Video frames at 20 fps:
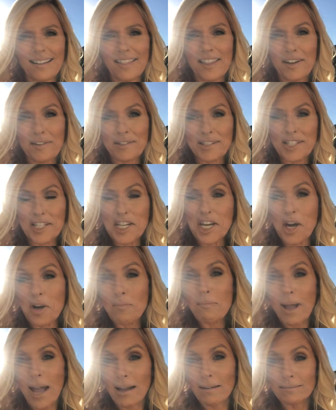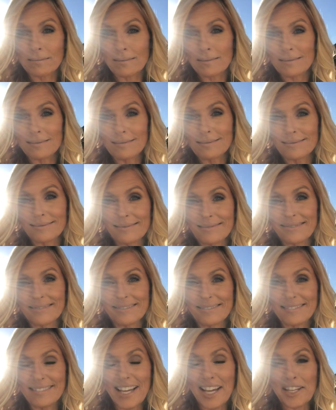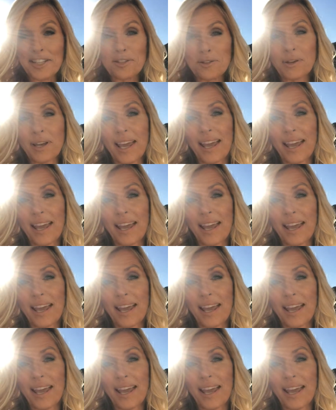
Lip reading: there is no mountain that you